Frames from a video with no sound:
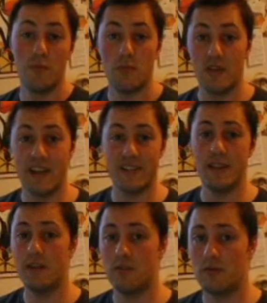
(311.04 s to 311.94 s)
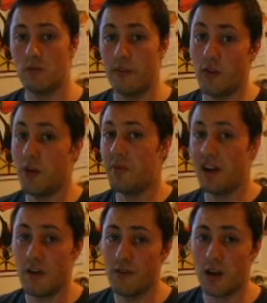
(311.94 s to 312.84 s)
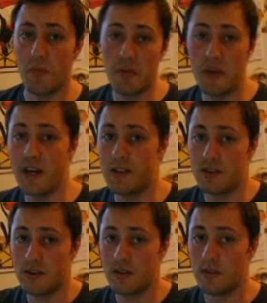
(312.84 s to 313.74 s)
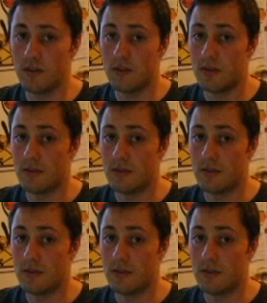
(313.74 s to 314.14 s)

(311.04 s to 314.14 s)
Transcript: So, that's it. We've only been here for a couple of minutes.